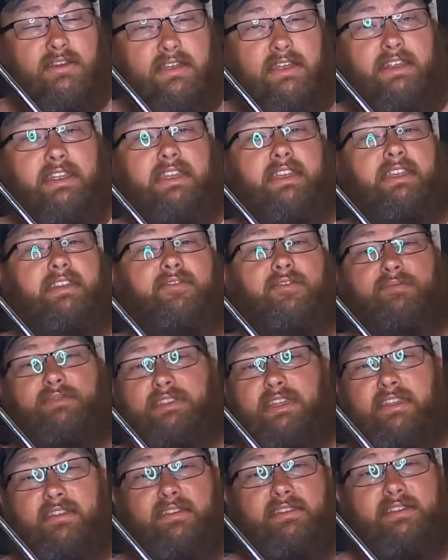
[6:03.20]
And again, if I'm
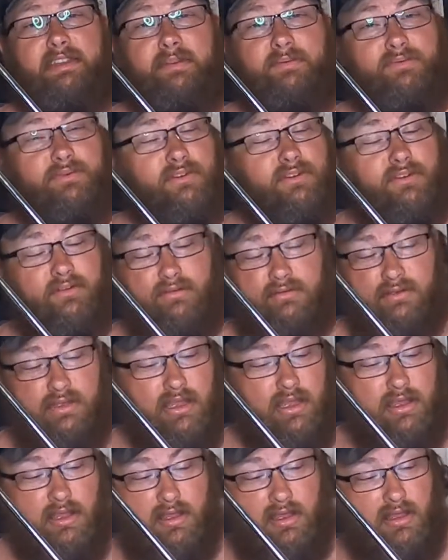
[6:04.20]
saying these names wrong,
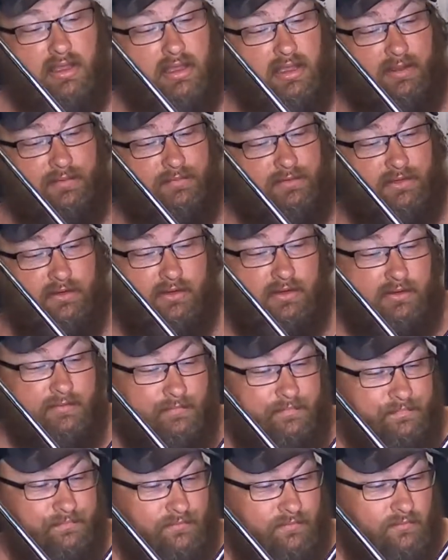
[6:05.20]
I'm sorry.
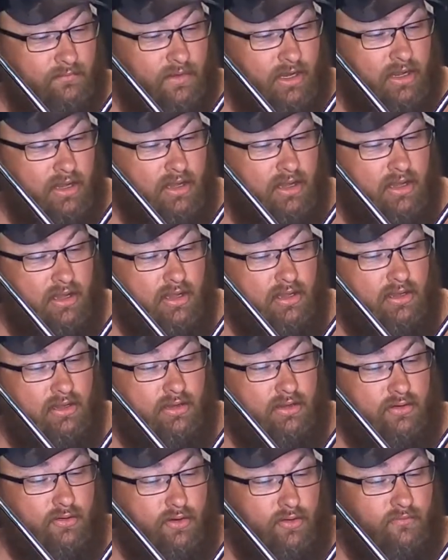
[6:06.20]

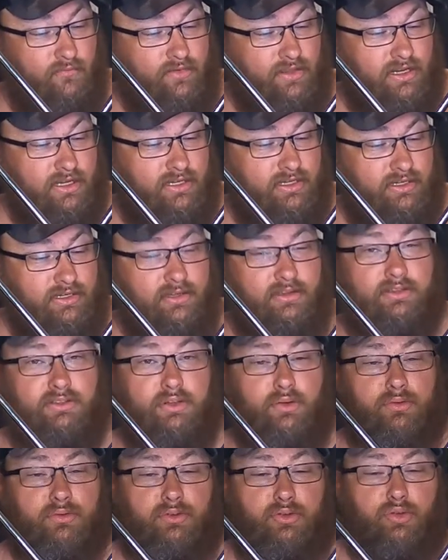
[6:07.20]
Chrome finish,
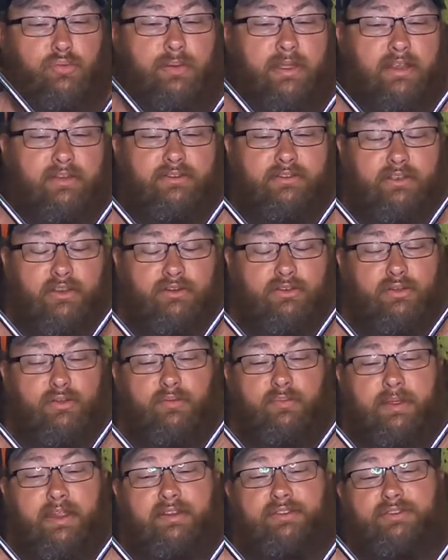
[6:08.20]
sold in 2 pairs, or
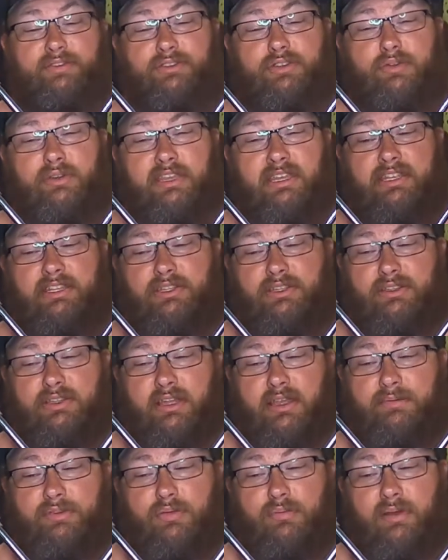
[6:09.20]
sold in pairs. So each
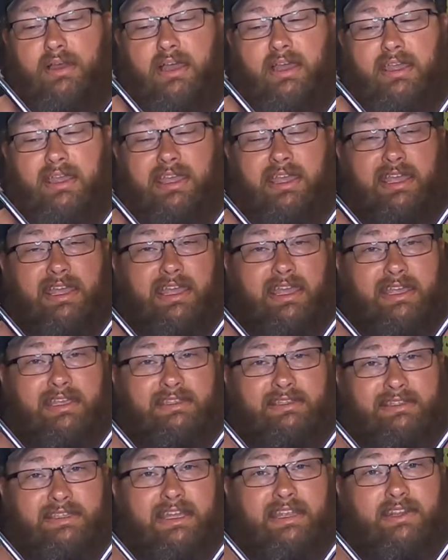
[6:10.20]
time you buy
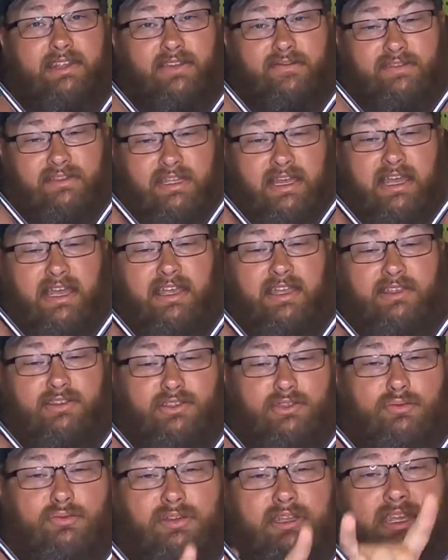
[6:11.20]
a set of
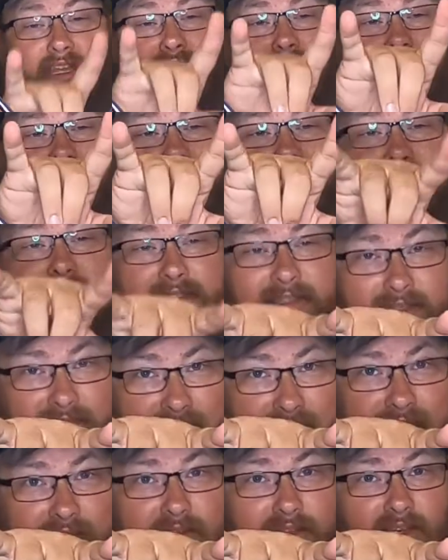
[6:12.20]
sais, you will get a
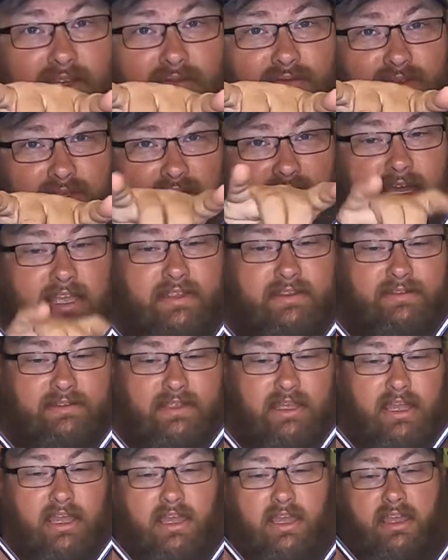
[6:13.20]
set of
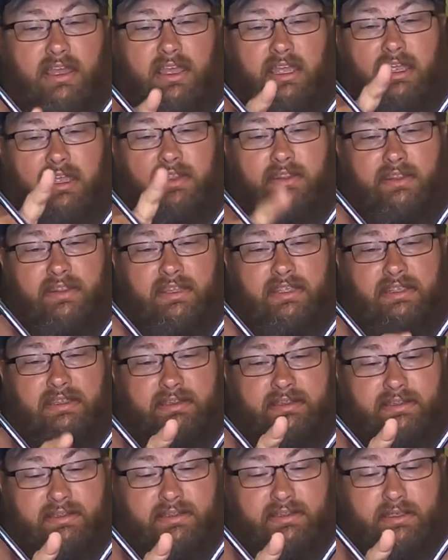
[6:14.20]
sais. And
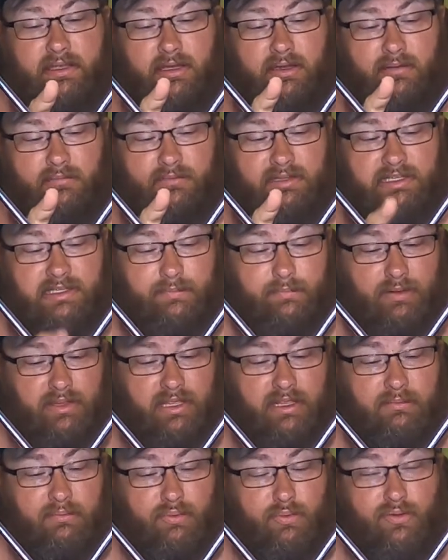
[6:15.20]
this
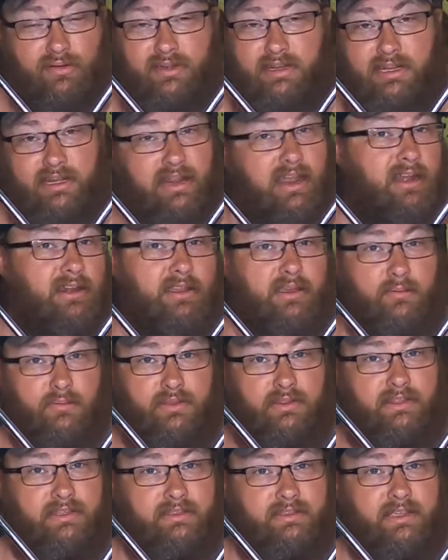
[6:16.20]
display board did not come
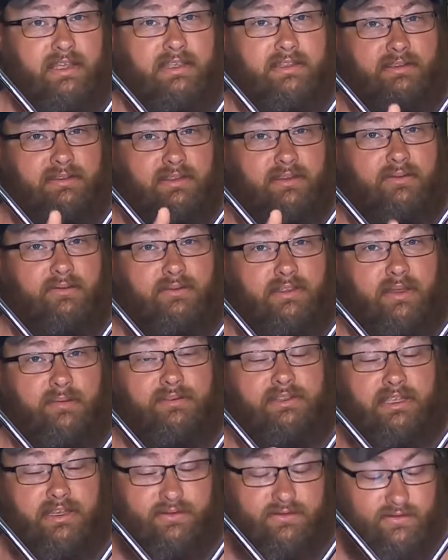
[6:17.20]
with the sais, that
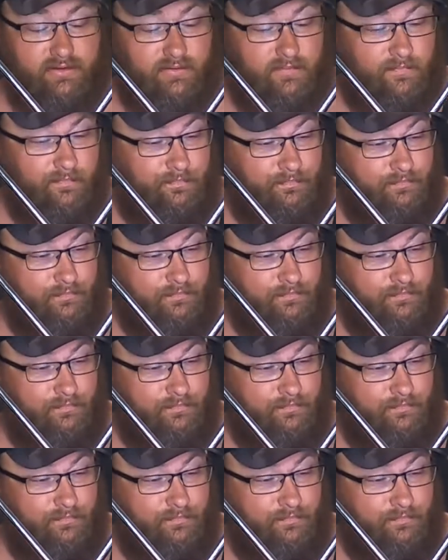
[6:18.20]
was extra.